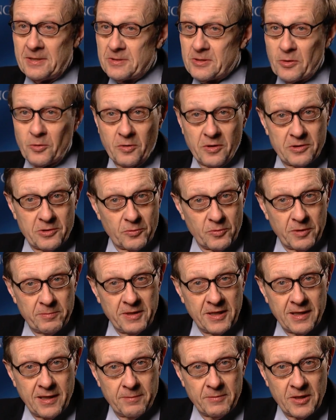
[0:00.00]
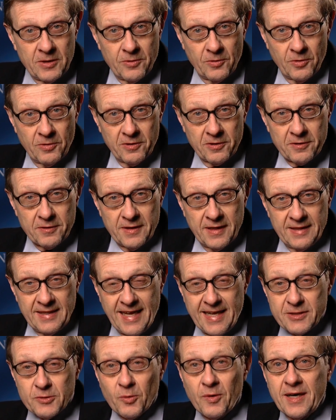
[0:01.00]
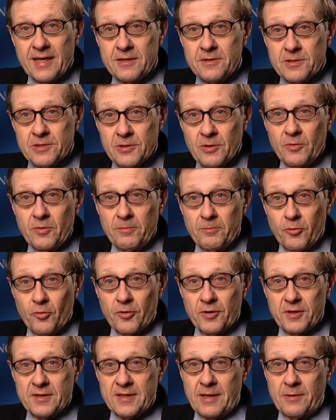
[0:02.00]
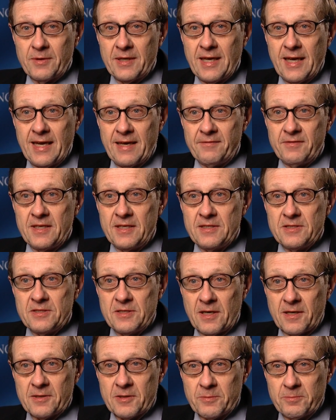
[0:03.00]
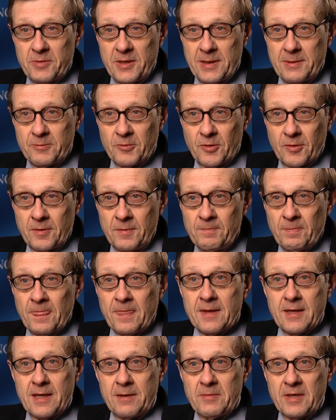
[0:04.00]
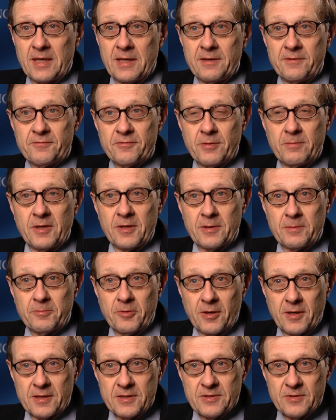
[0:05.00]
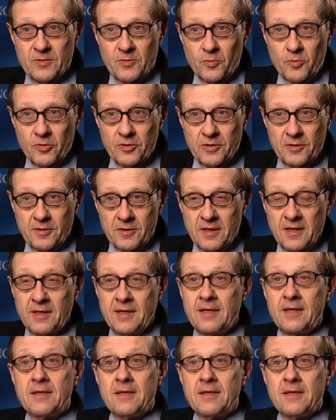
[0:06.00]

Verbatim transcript: So we're becoming older, and that's why it's so important that we have these younger people coming in from other parts of the world,